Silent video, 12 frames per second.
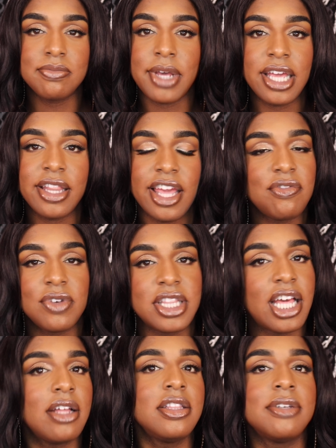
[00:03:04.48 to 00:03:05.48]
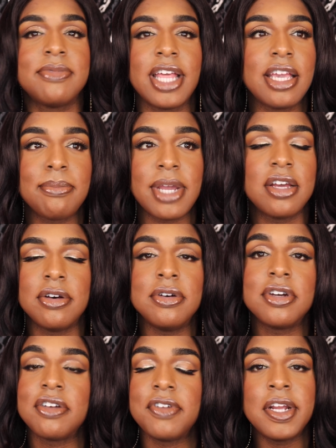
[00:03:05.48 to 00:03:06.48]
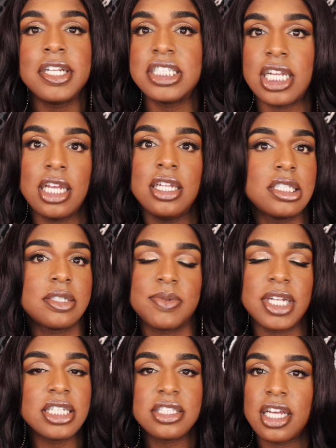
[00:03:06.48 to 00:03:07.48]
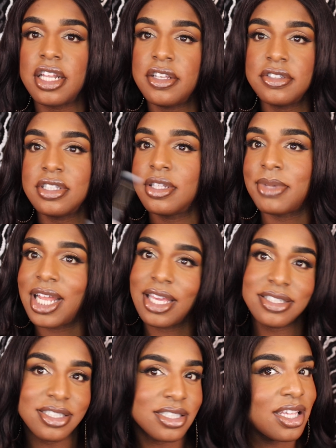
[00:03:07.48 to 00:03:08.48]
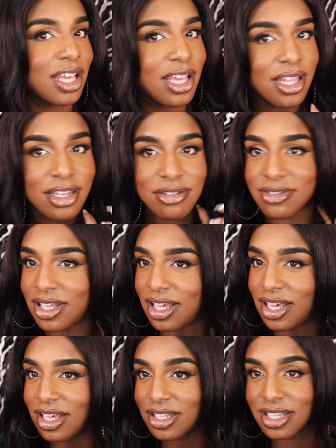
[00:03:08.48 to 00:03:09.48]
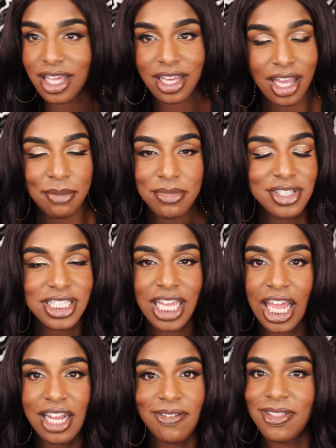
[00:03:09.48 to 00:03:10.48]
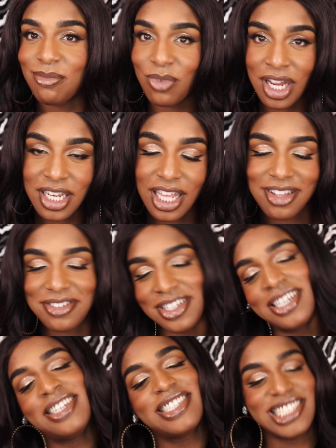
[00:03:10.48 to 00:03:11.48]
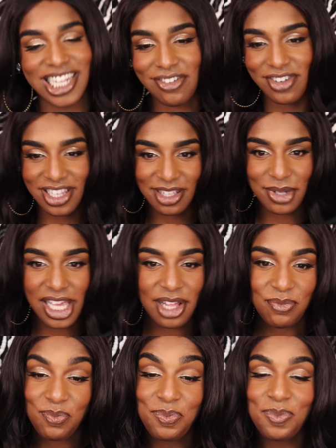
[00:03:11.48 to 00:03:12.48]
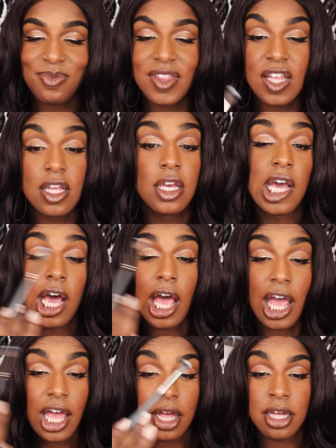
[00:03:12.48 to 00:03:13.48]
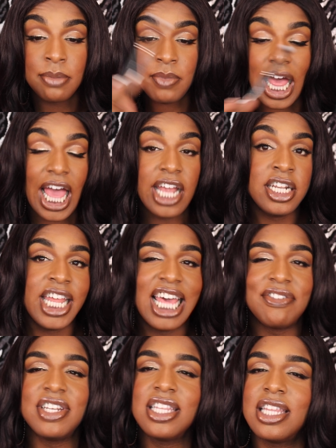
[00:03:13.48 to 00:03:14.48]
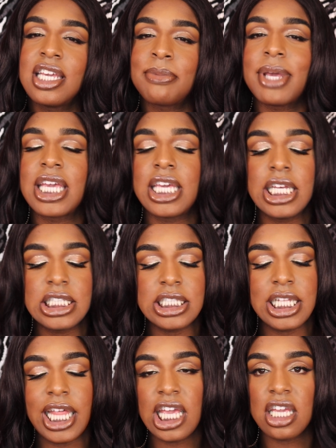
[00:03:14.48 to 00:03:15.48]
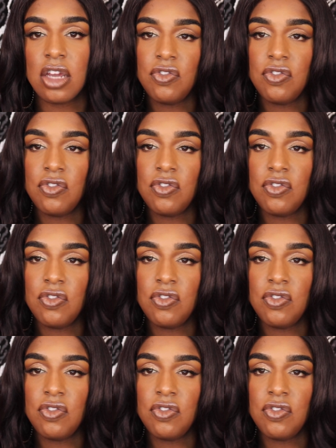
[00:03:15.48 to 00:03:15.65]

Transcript: my life without them. Like, my whole career changed when I started using them and I just can't. Like, I'm using 8 of them right now. Not really, but I didn't have anything in my kit to like